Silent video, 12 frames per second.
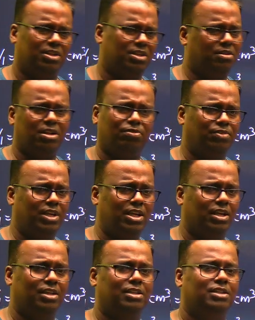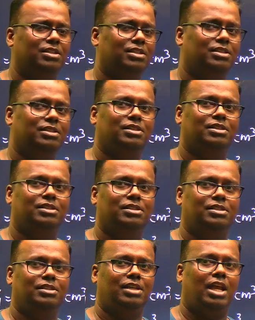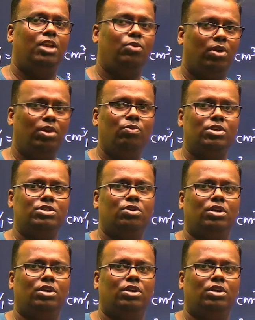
Tough nahi hai. Anyone who has not